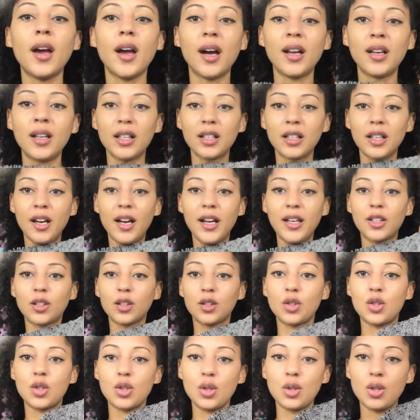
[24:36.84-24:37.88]
and I'd like
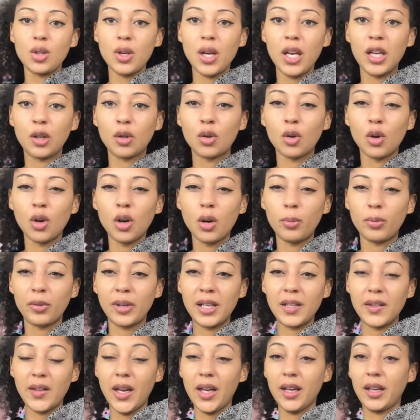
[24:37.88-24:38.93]
to
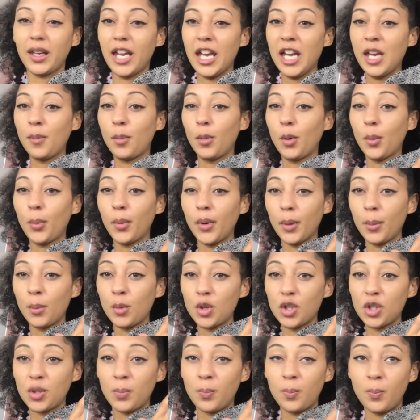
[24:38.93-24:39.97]
incorporate that cable but
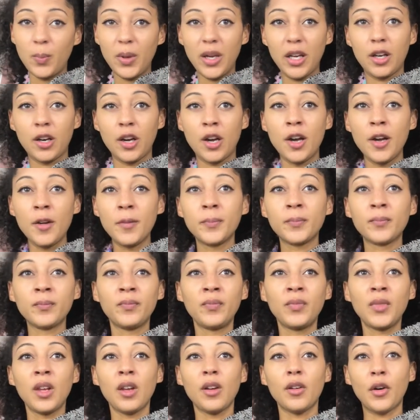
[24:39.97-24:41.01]
much bigger
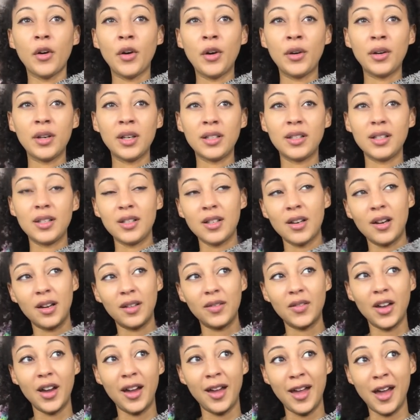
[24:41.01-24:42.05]
on a design
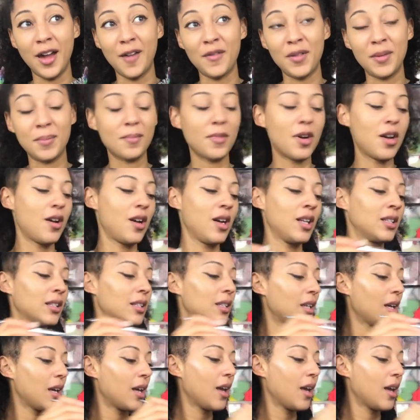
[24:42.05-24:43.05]
that I have in mind.